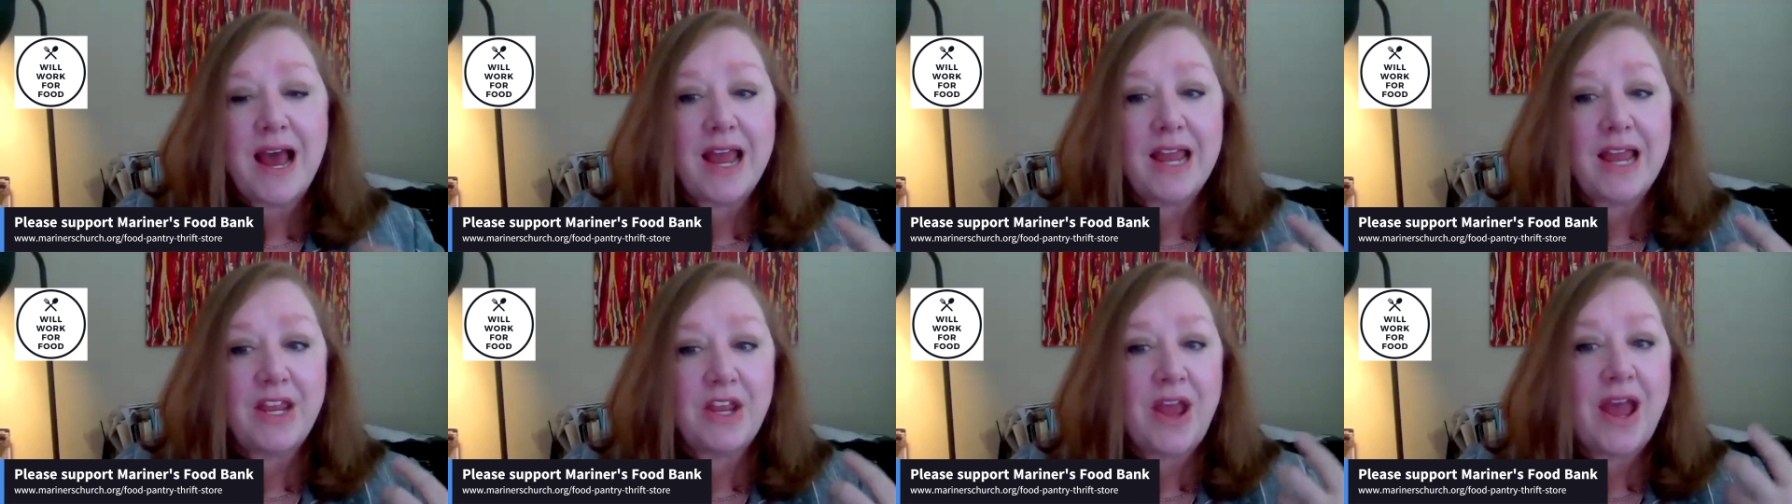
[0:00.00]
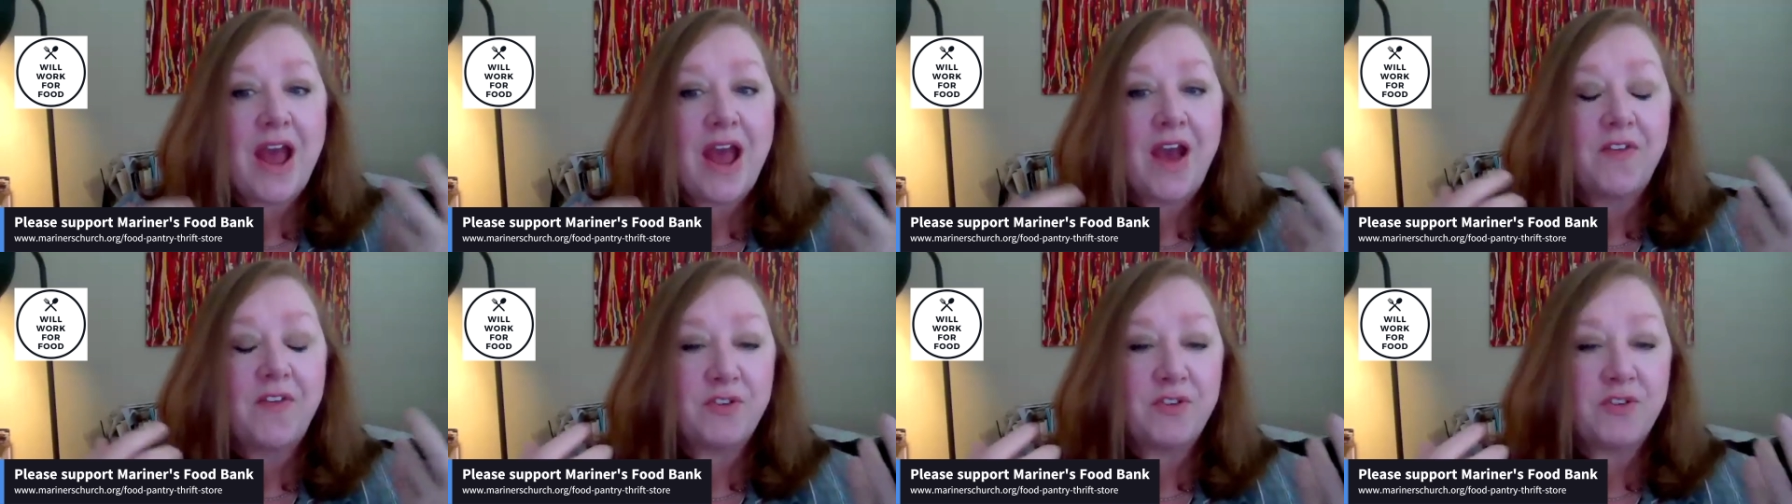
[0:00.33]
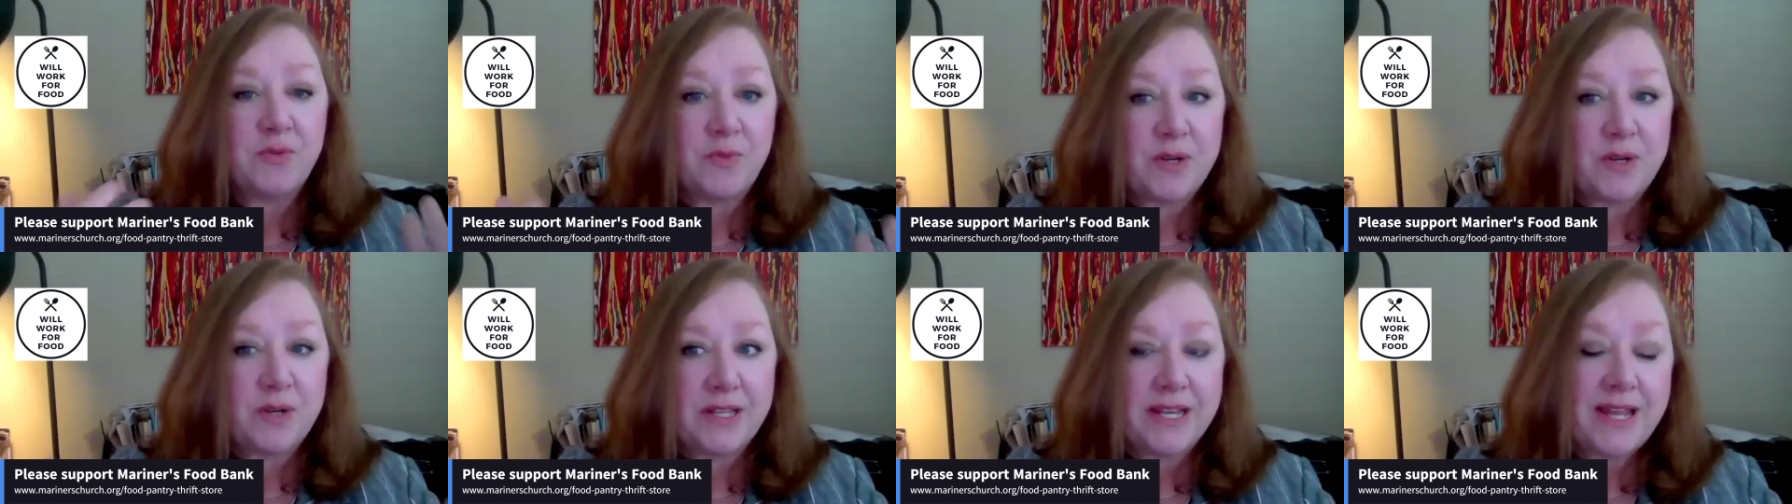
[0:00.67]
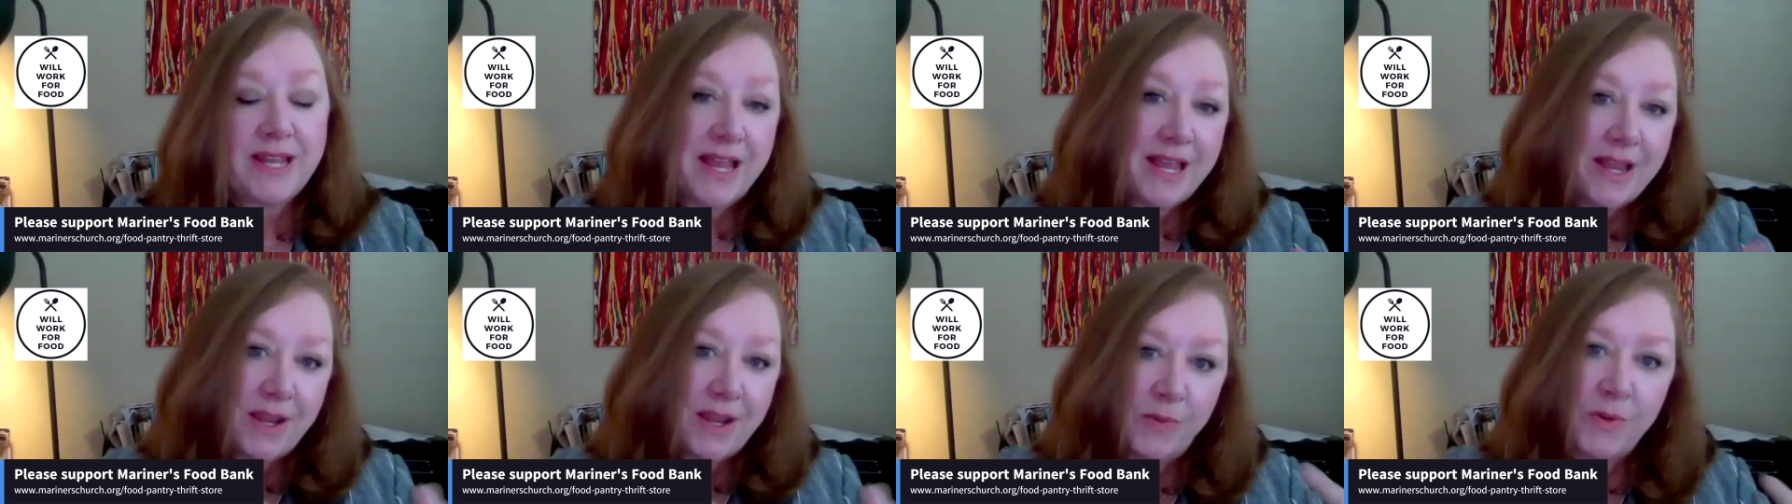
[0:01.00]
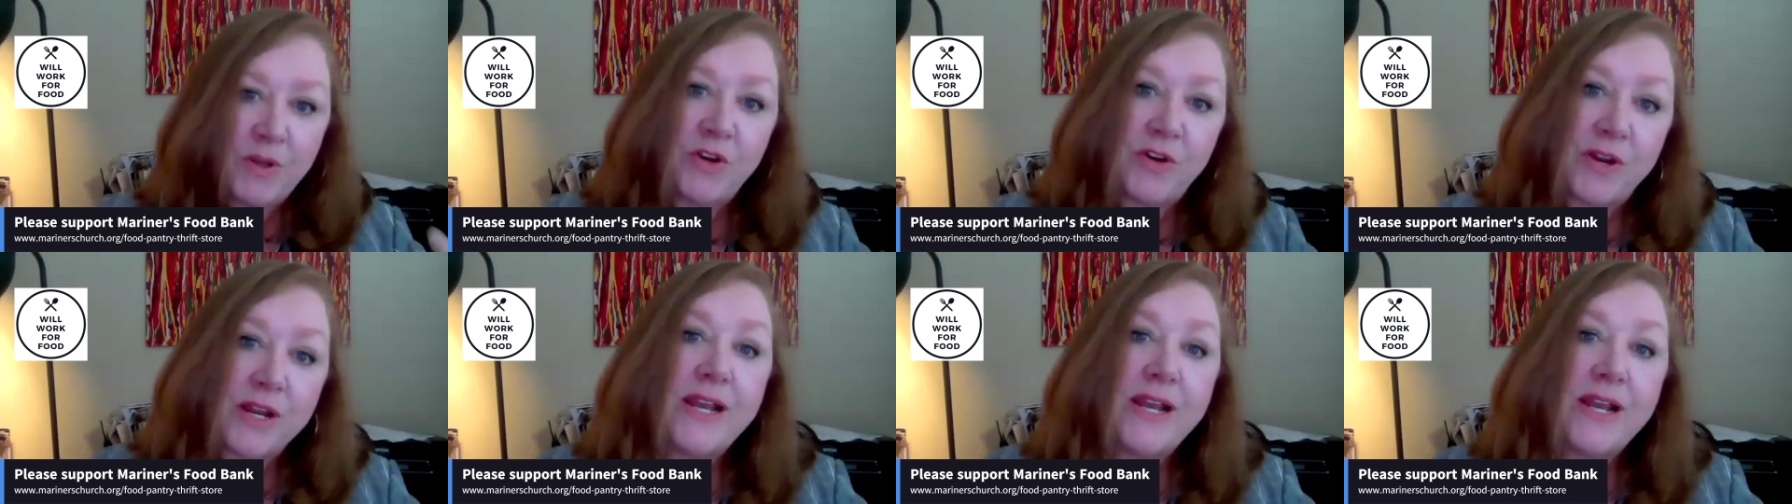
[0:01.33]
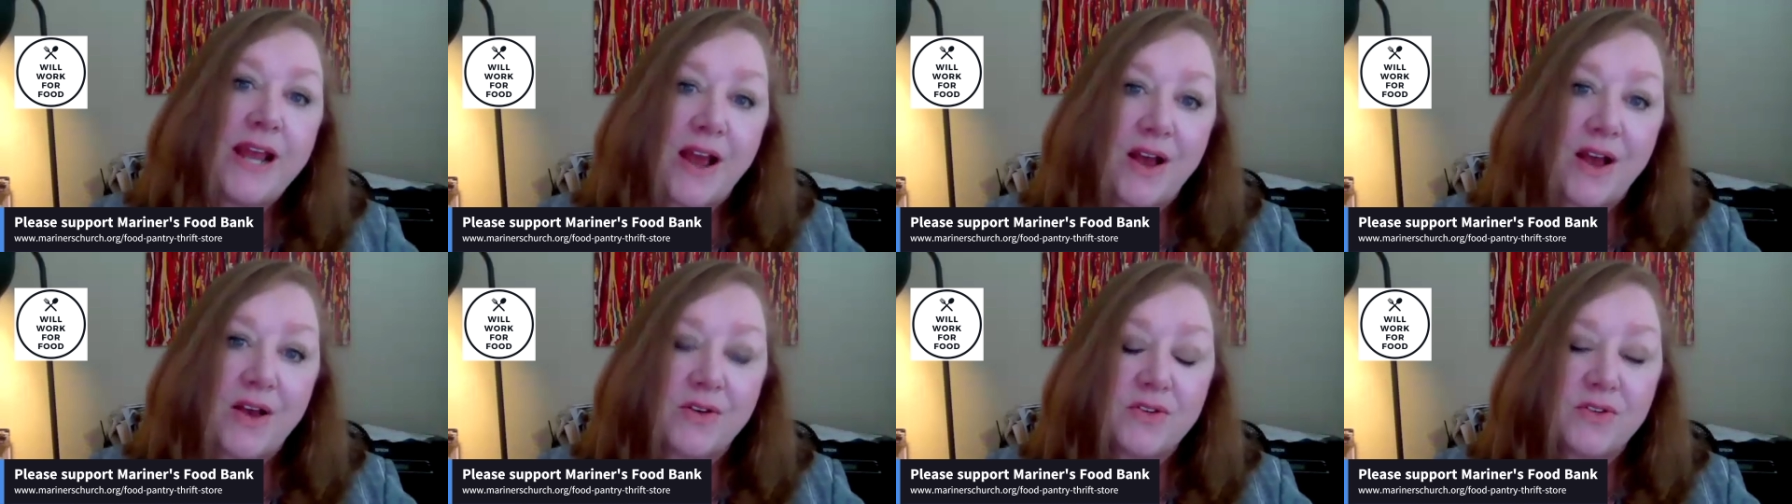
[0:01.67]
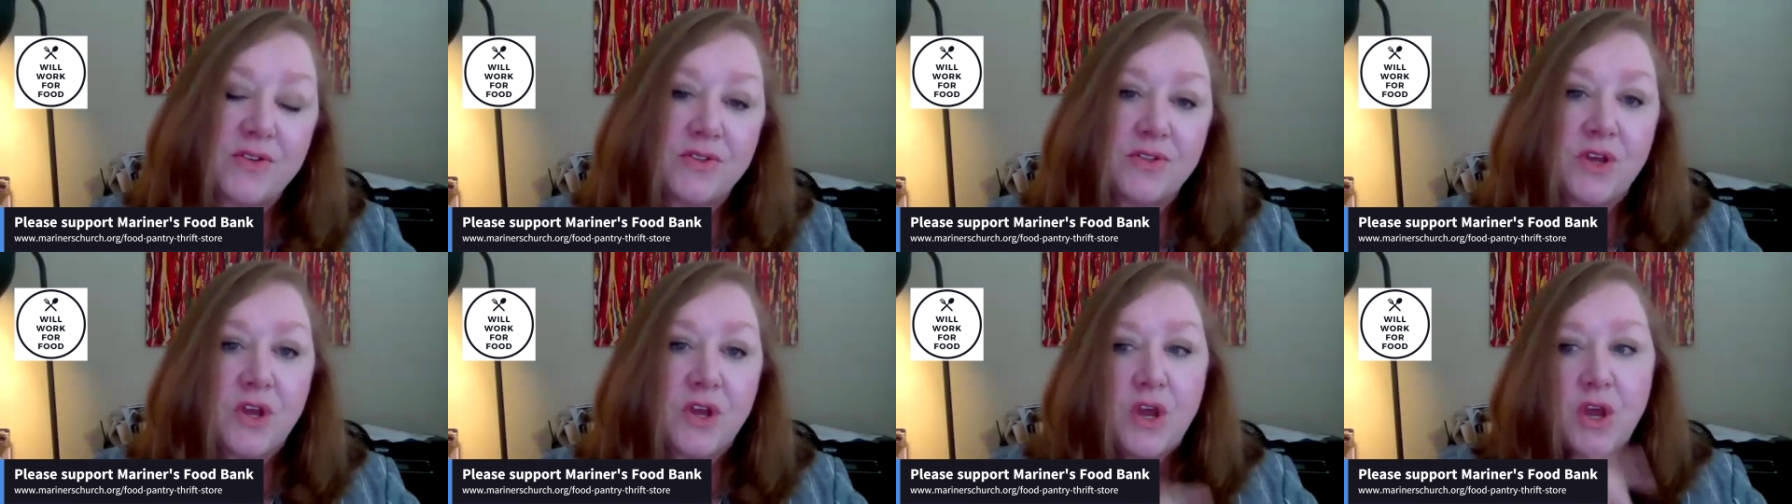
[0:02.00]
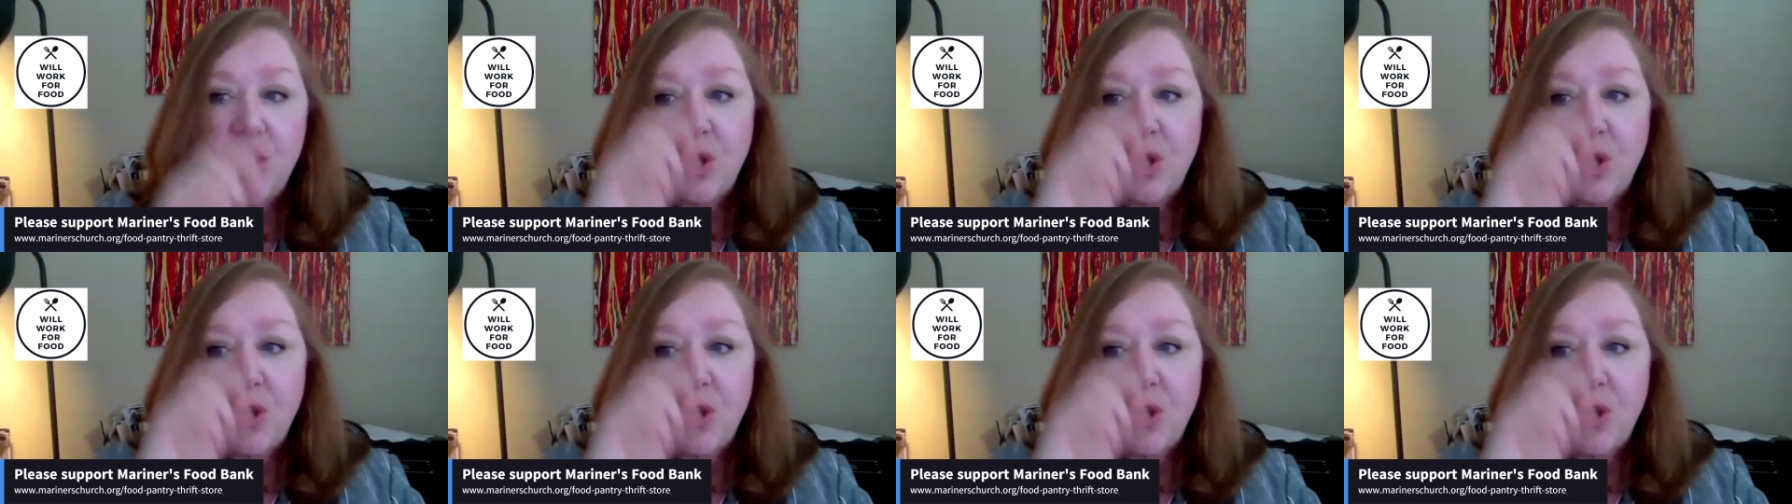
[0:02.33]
You have to really, when you're in-house,